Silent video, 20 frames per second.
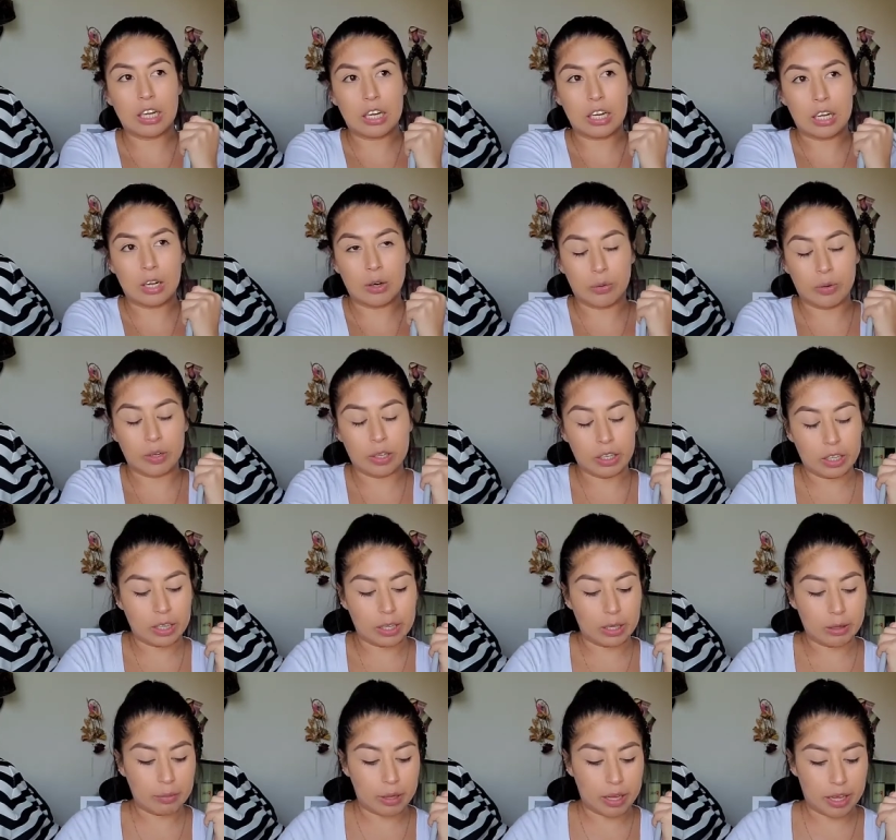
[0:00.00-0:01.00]
on one of
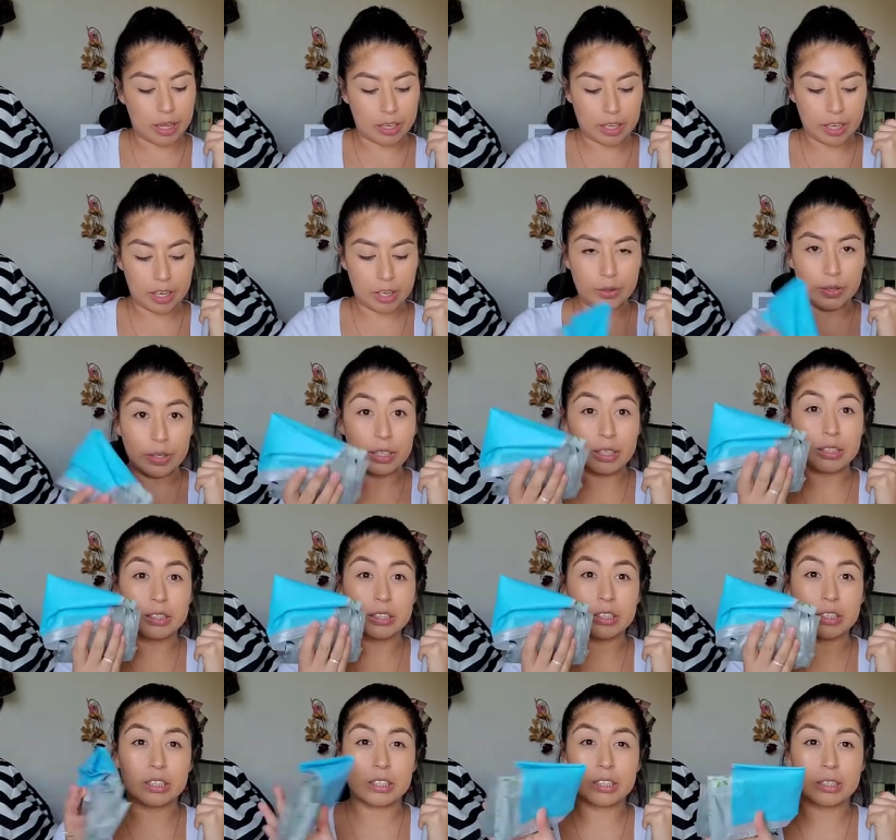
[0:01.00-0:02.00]
them I carry
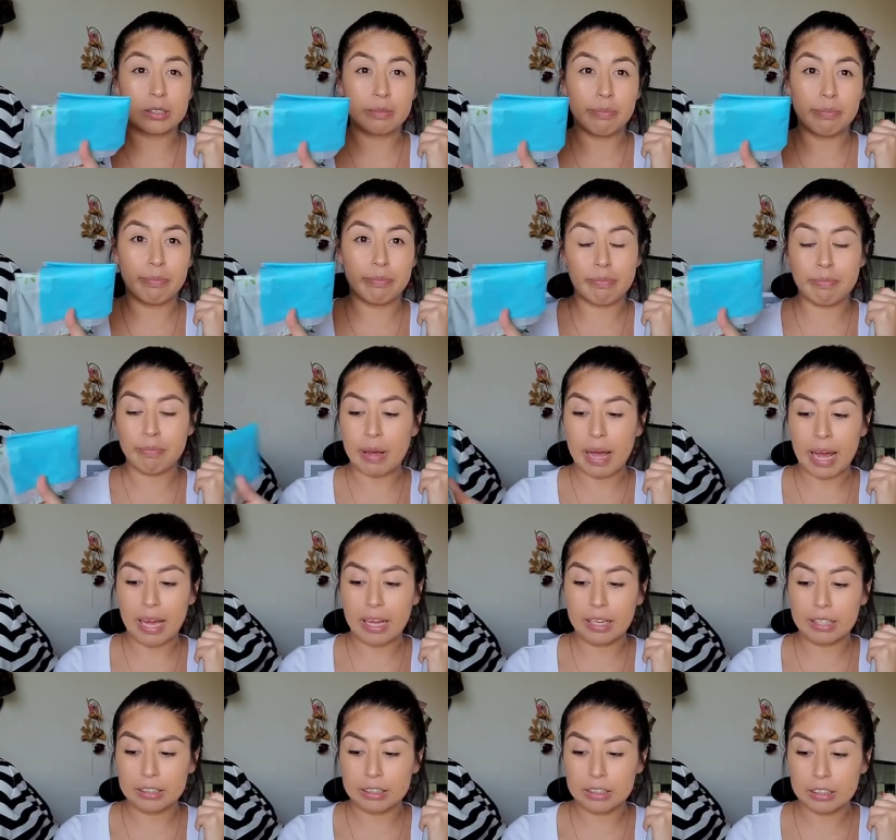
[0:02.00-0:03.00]
just
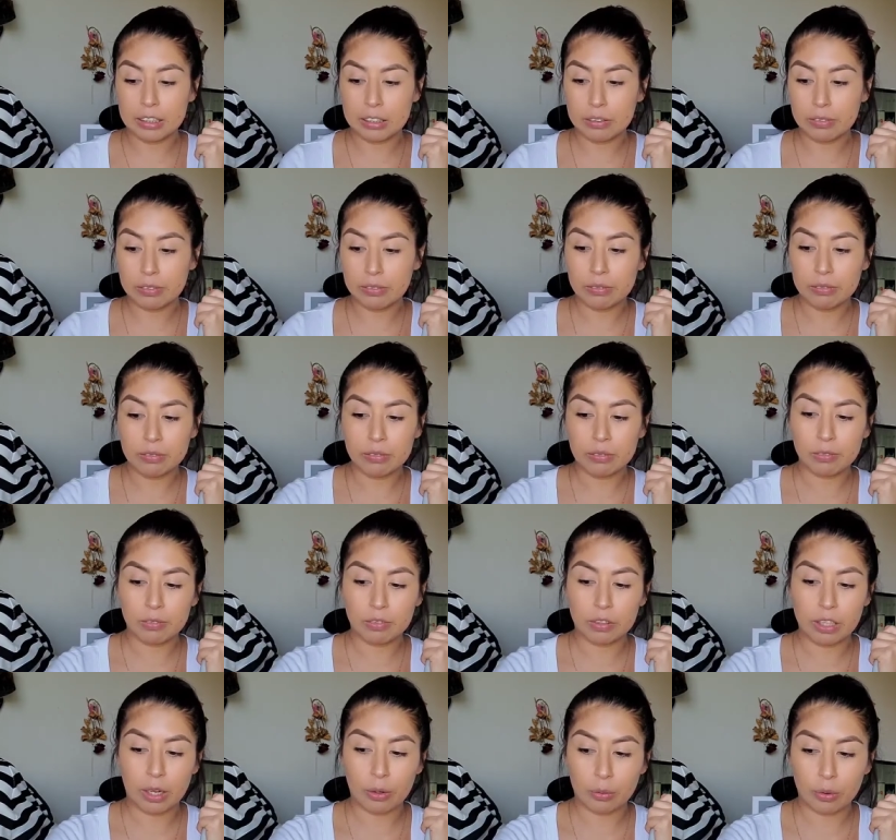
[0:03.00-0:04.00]
bags for
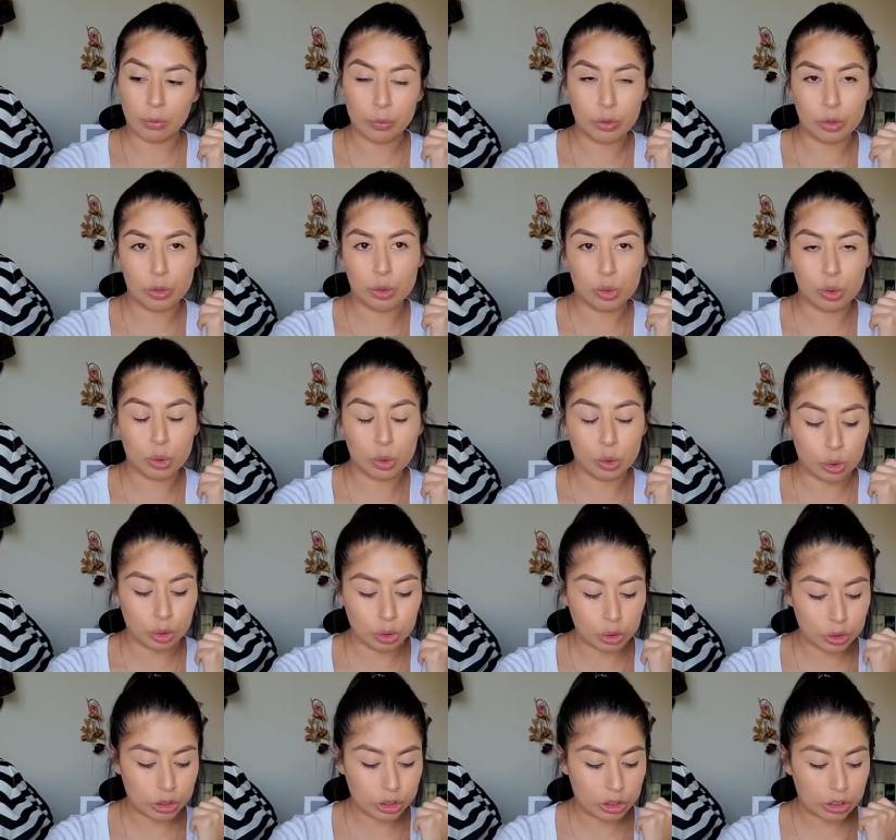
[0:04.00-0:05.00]
like when we do
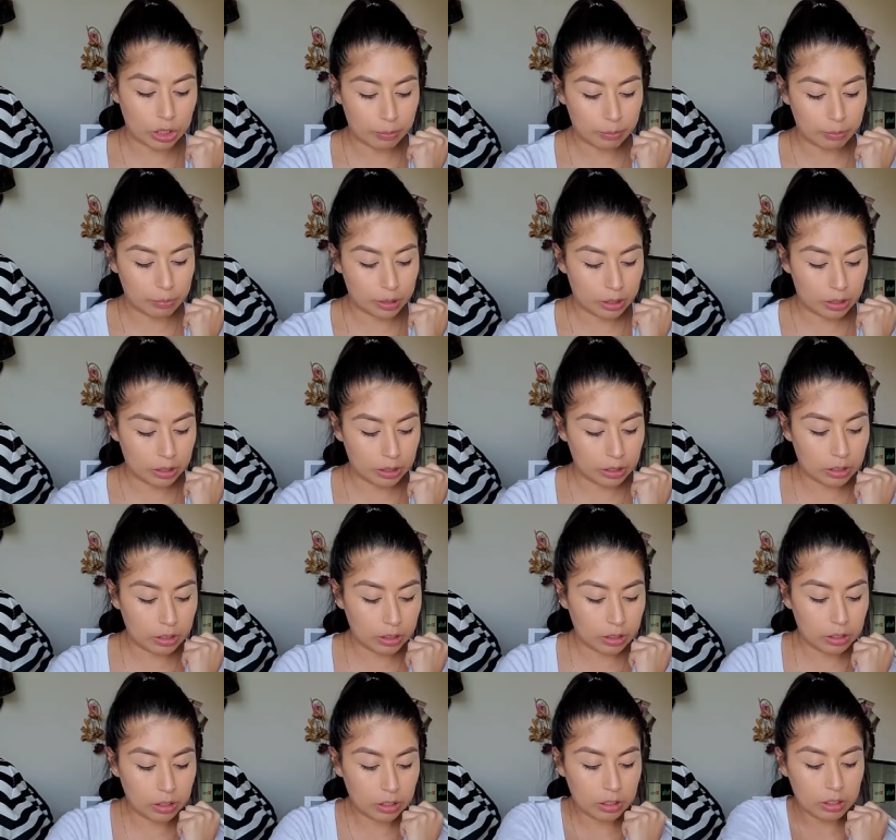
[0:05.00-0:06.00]
grocery shopping.
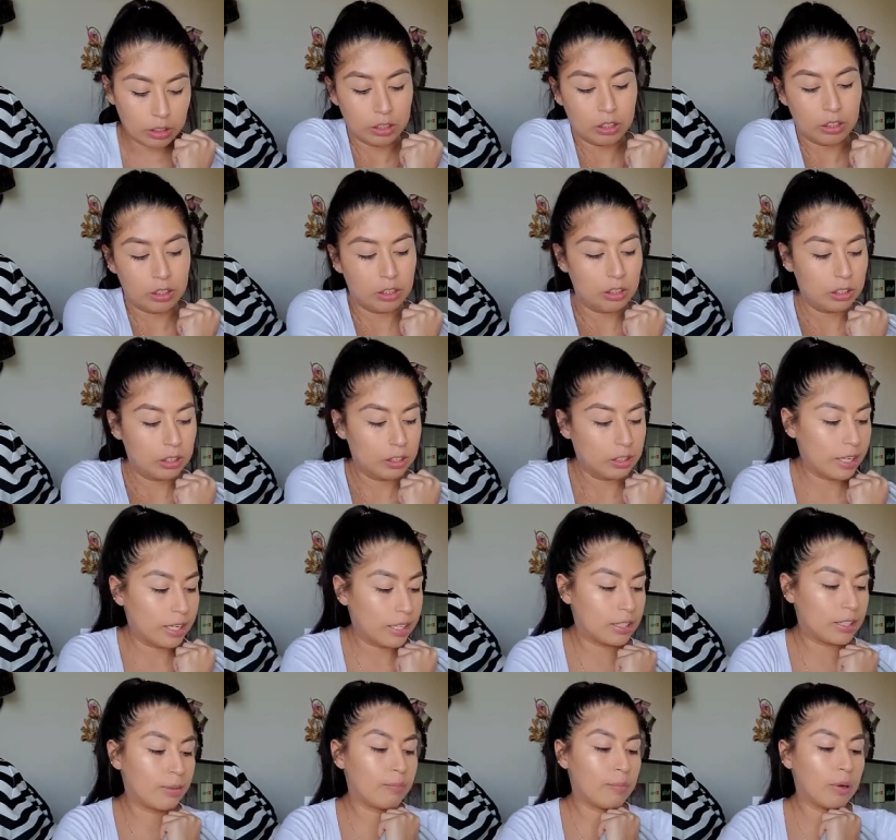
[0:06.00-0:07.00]

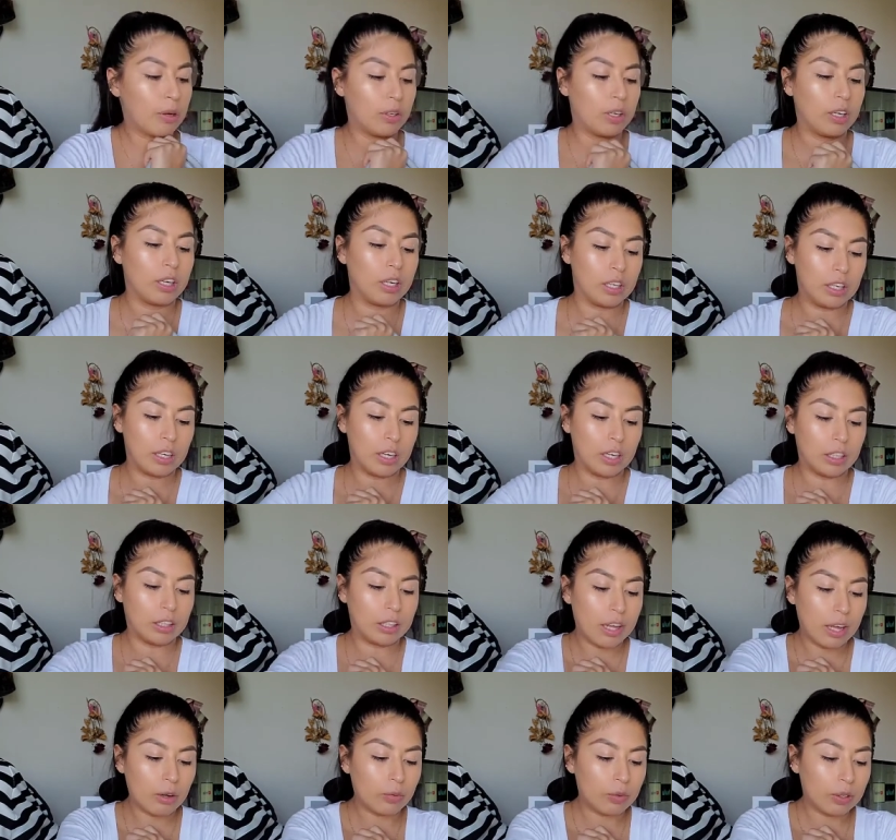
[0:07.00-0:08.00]
That's about it on
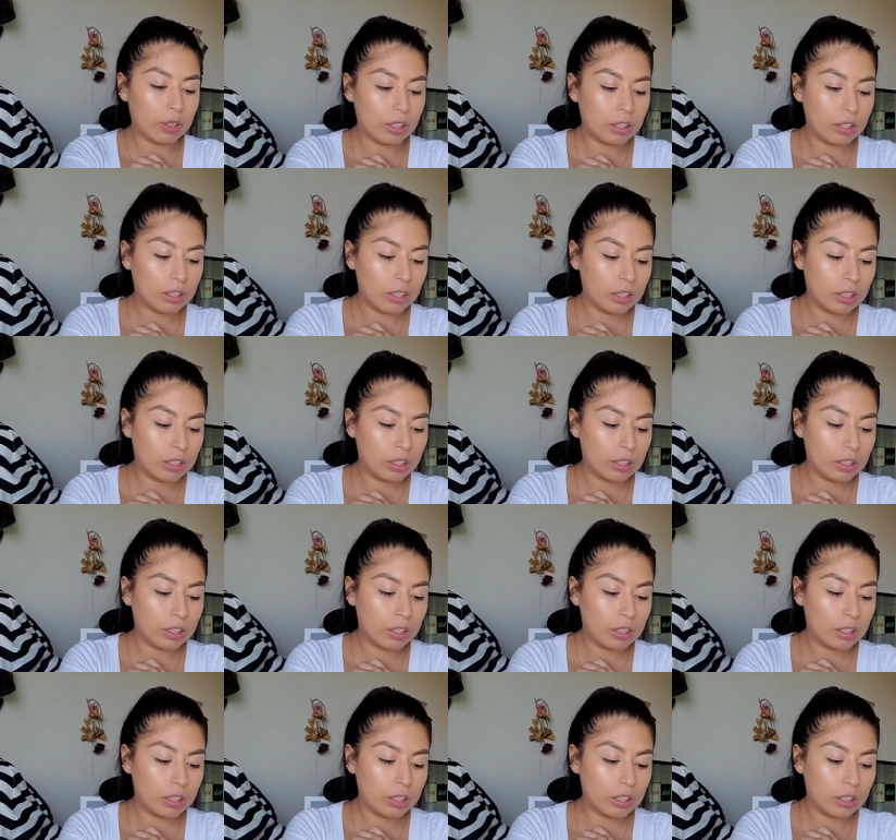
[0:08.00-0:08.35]
that one.